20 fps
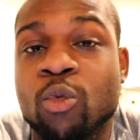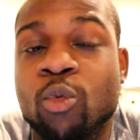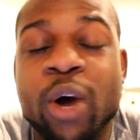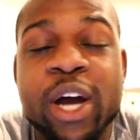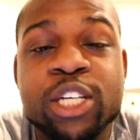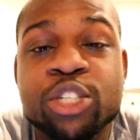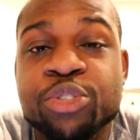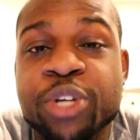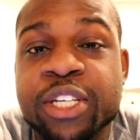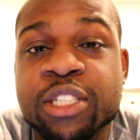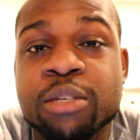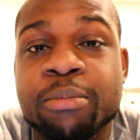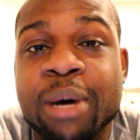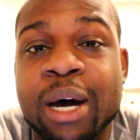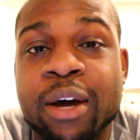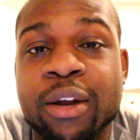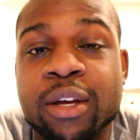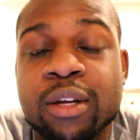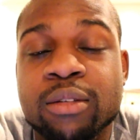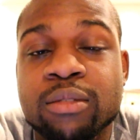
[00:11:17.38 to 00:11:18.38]
why stress
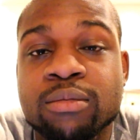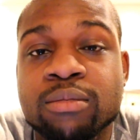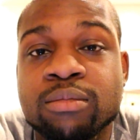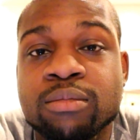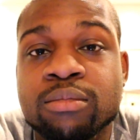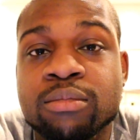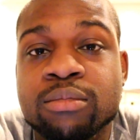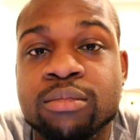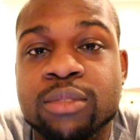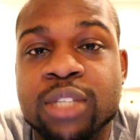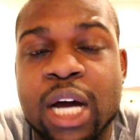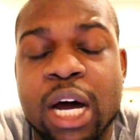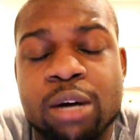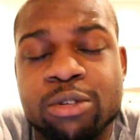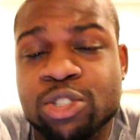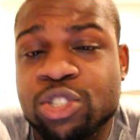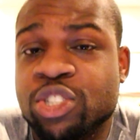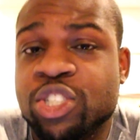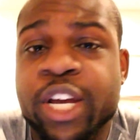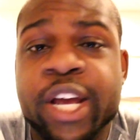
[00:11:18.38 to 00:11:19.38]
about it?
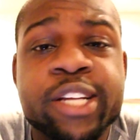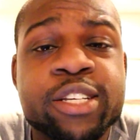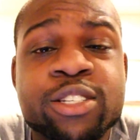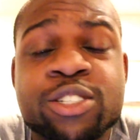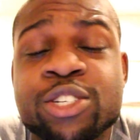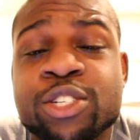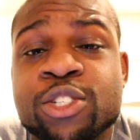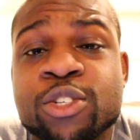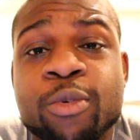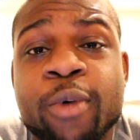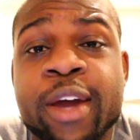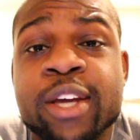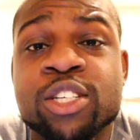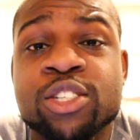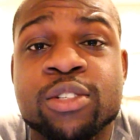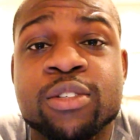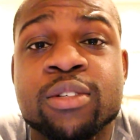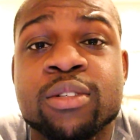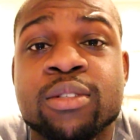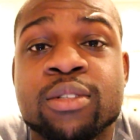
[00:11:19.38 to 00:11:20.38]
I'll just change the
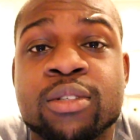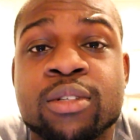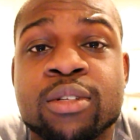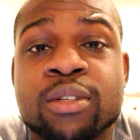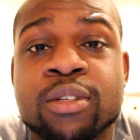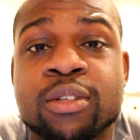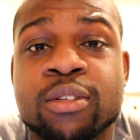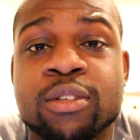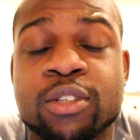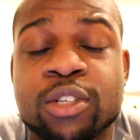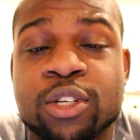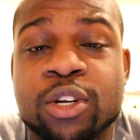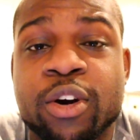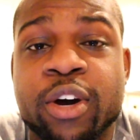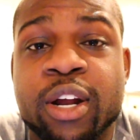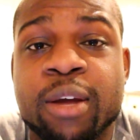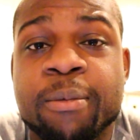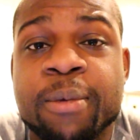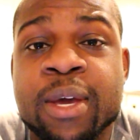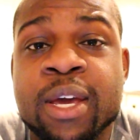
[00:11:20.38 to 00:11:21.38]
situation. You know
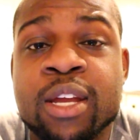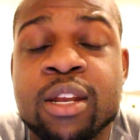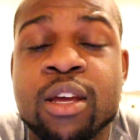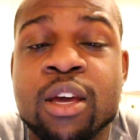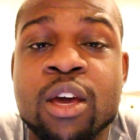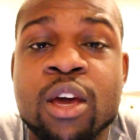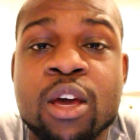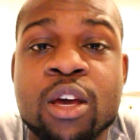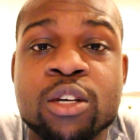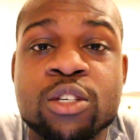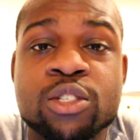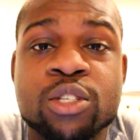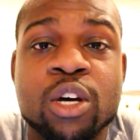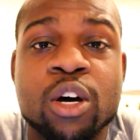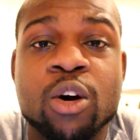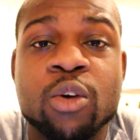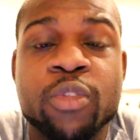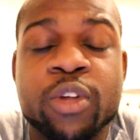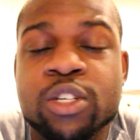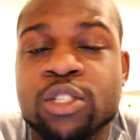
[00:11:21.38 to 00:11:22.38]
what I mean?
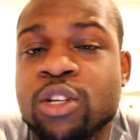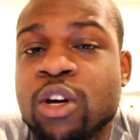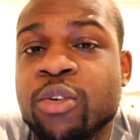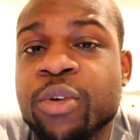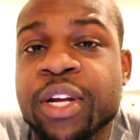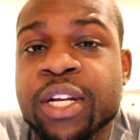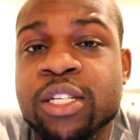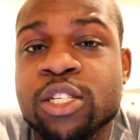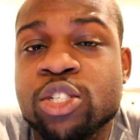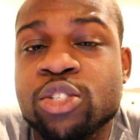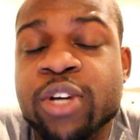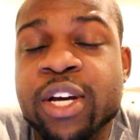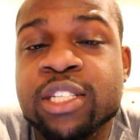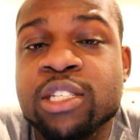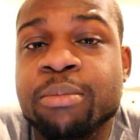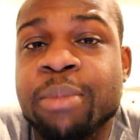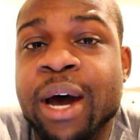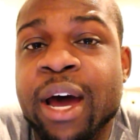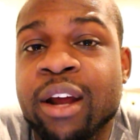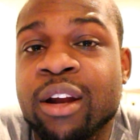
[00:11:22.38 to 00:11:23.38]
So there's no need to
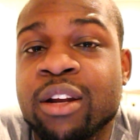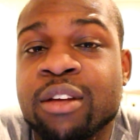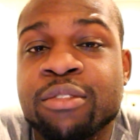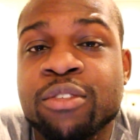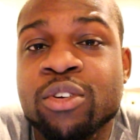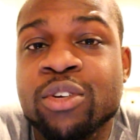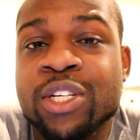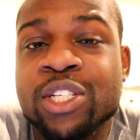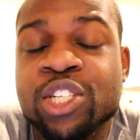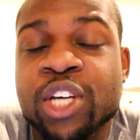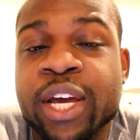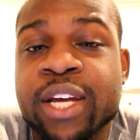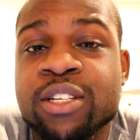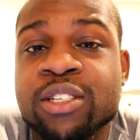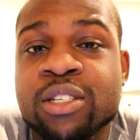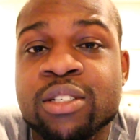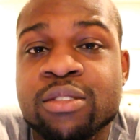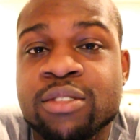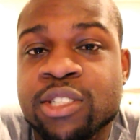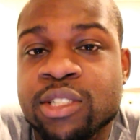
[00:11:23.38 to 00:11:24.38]
stress about it if you can
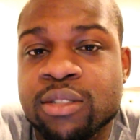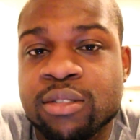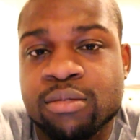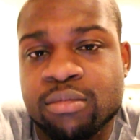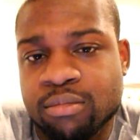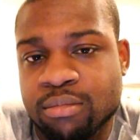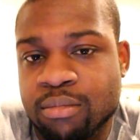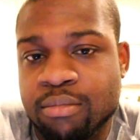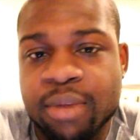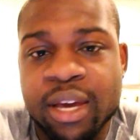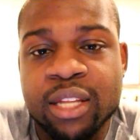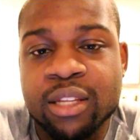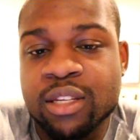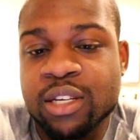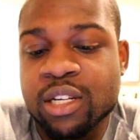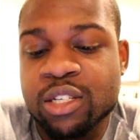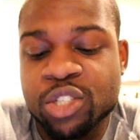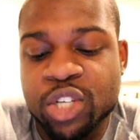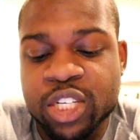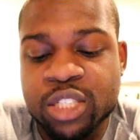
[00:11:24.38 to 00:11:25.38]
change it. Just make
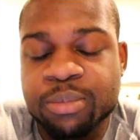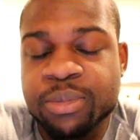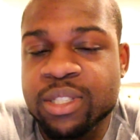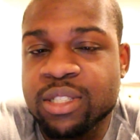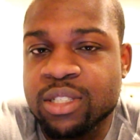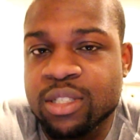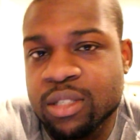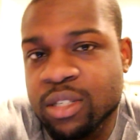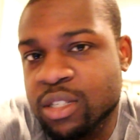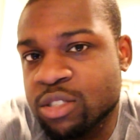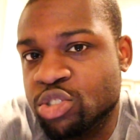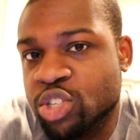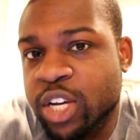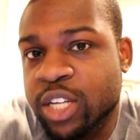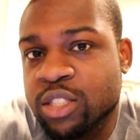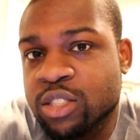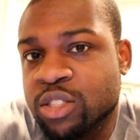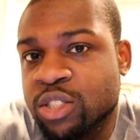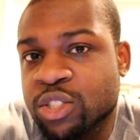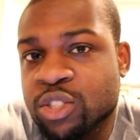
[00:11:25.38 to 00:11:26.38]
the adjustments and, and
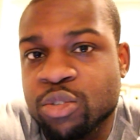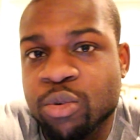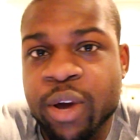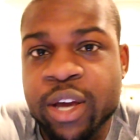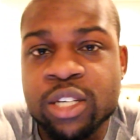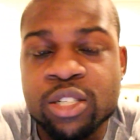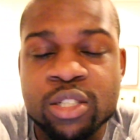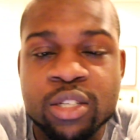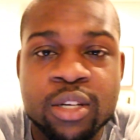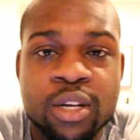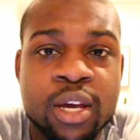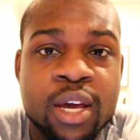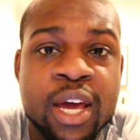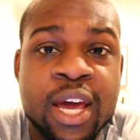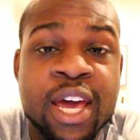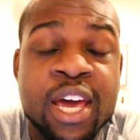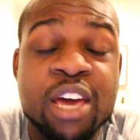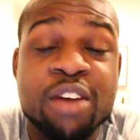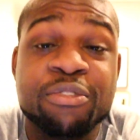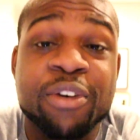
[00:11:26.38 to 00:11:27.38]
change the situation.
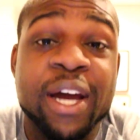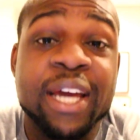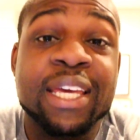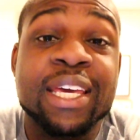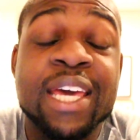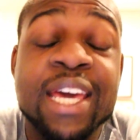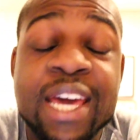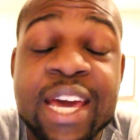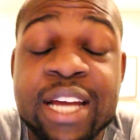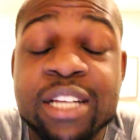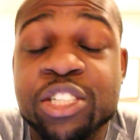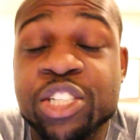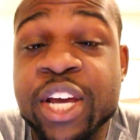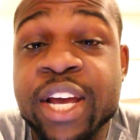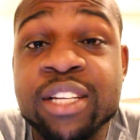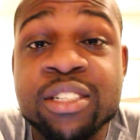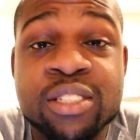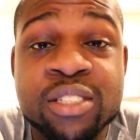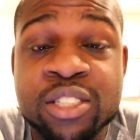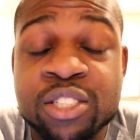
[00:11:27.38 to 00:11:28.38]
If I can't
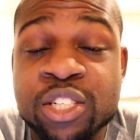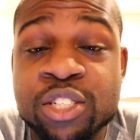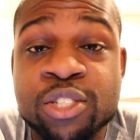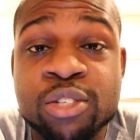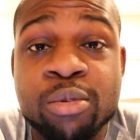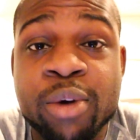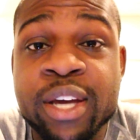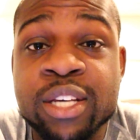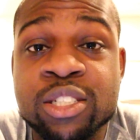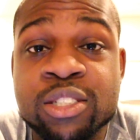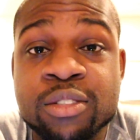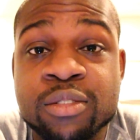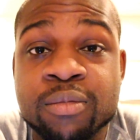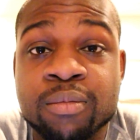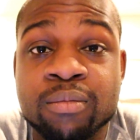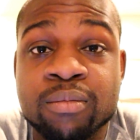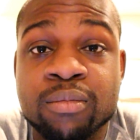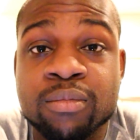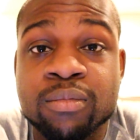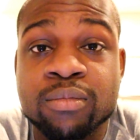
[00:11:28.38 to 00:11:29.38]
change the
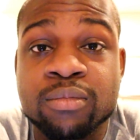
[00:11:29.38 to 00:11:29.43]
situation,